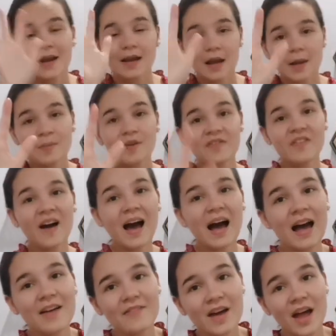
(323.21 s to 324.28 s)
Number
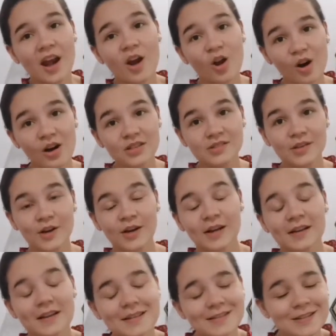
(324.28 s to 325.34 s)
5 and last on our
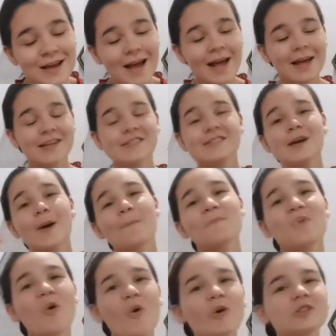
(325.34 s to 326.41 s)
list is a
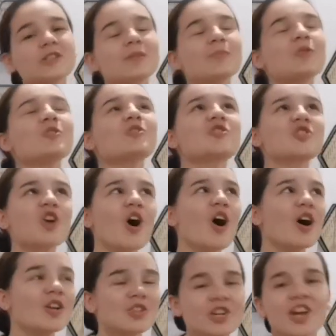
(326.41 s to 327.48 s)
portable
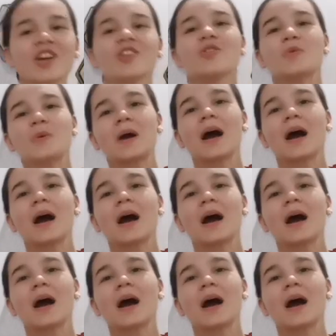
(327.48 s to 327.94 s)
charger, you